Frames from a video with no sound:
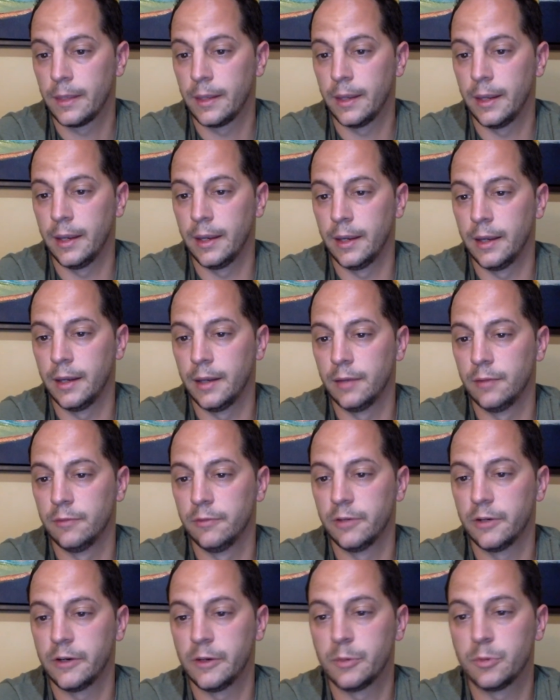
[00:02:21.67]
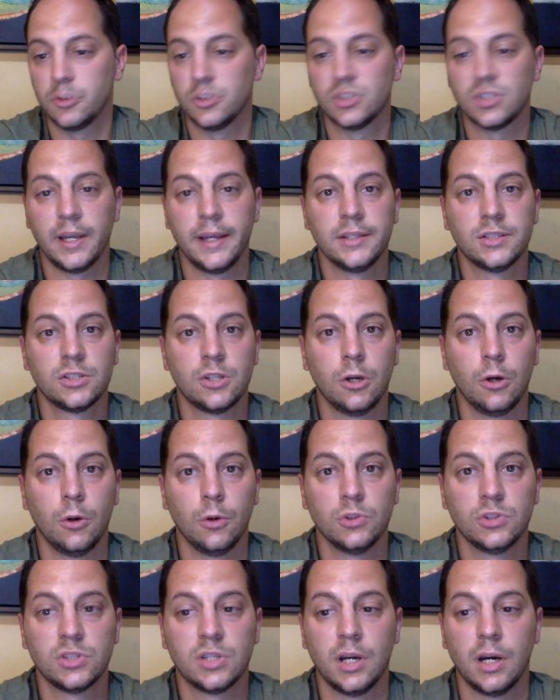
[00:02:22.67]
and very precise
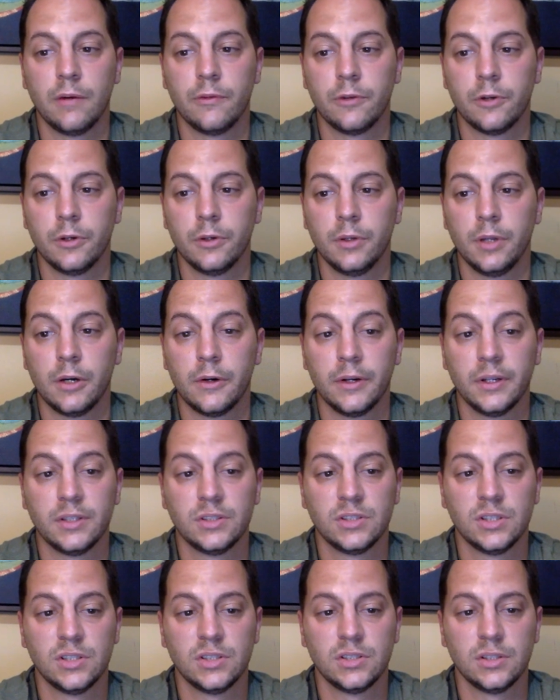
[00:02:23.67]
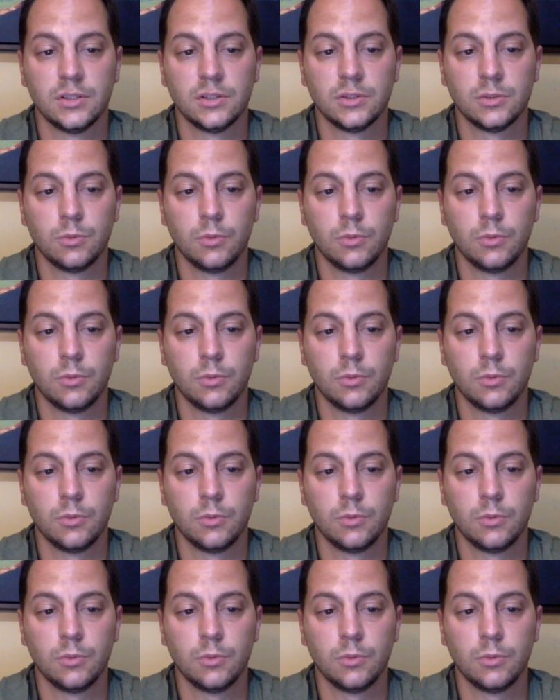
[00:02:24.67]
codes govern their existence.